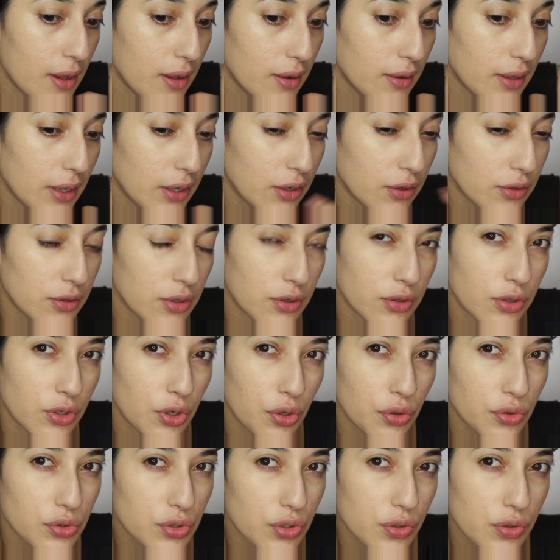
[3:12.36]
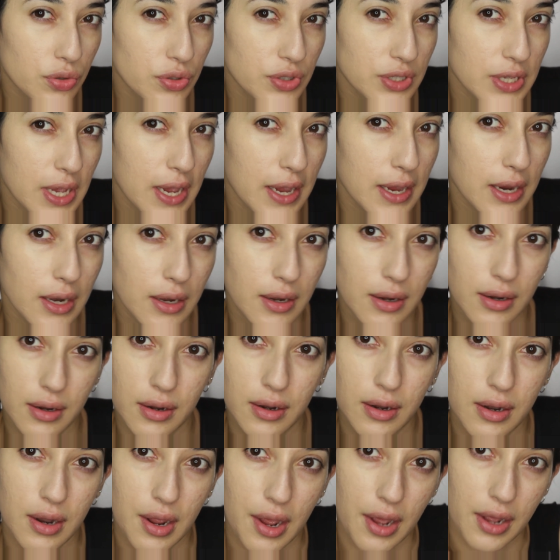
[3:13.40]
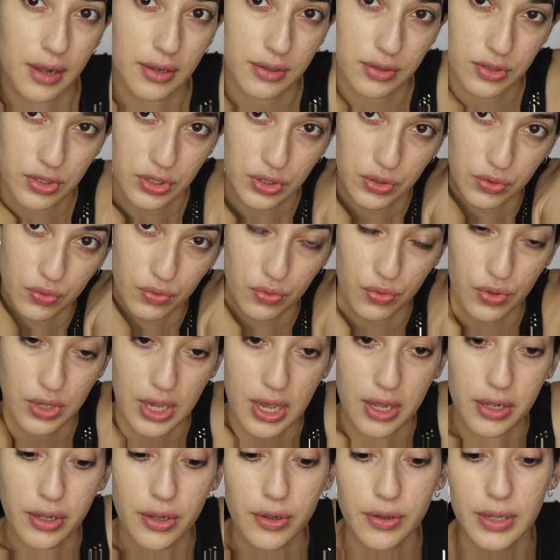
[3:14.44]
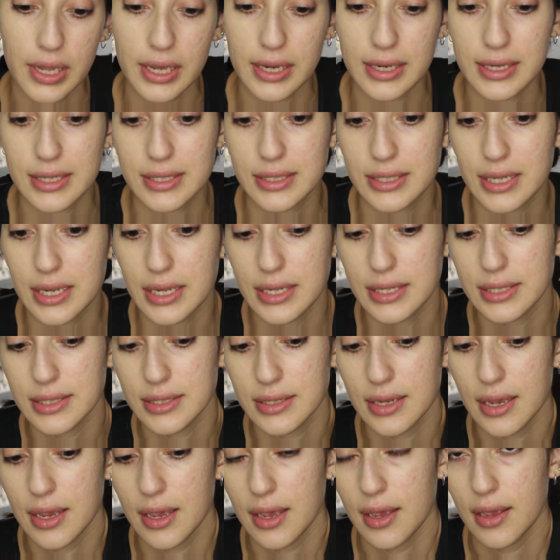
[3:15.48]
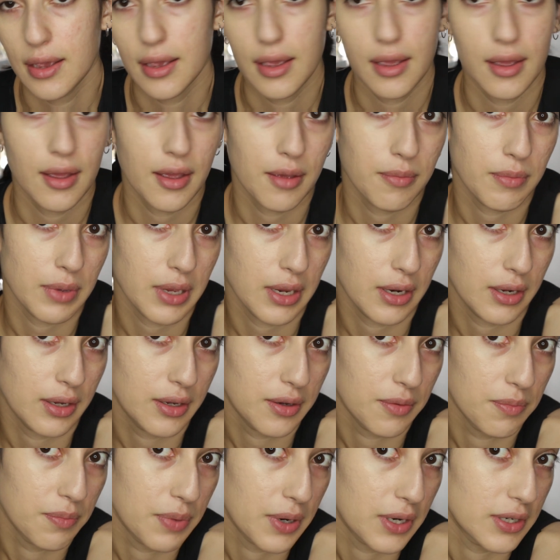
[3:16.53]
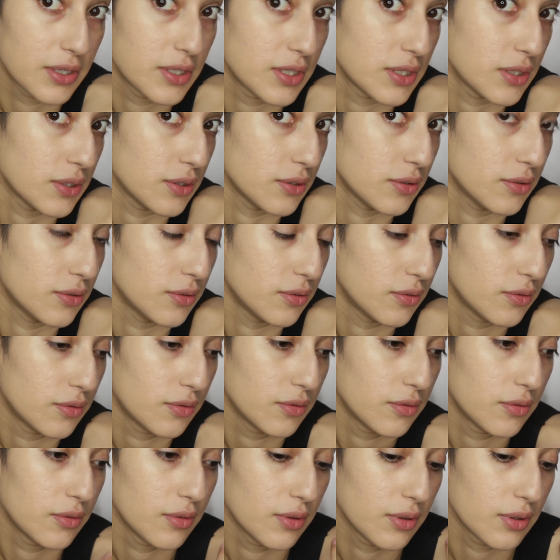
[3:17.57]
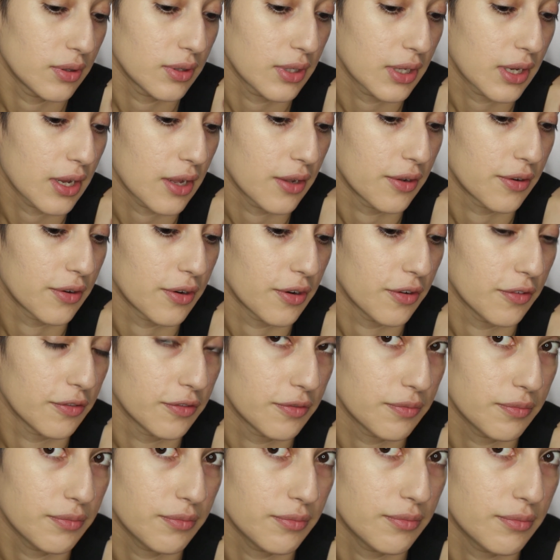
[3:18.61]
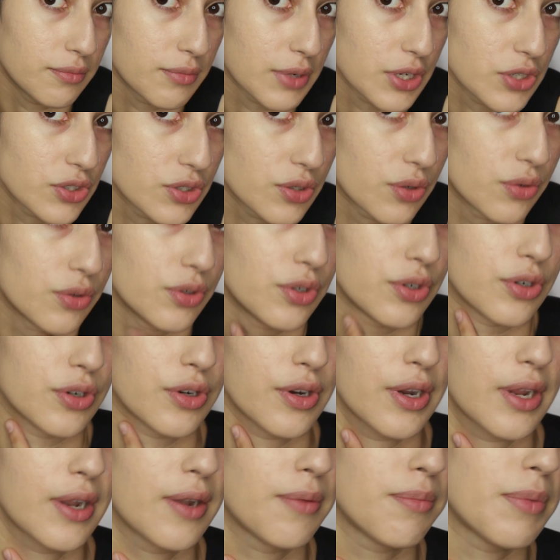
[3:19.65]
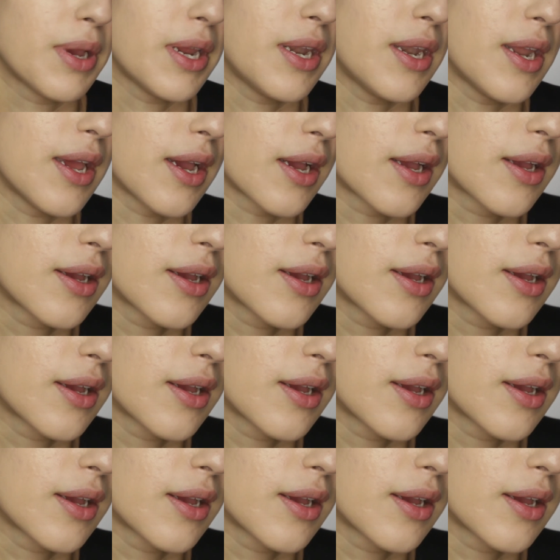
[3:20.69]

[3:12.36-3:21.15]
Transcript: like on the neutral side, not too yellow like it says. I mean, compared to the color of my shoulder and my neck.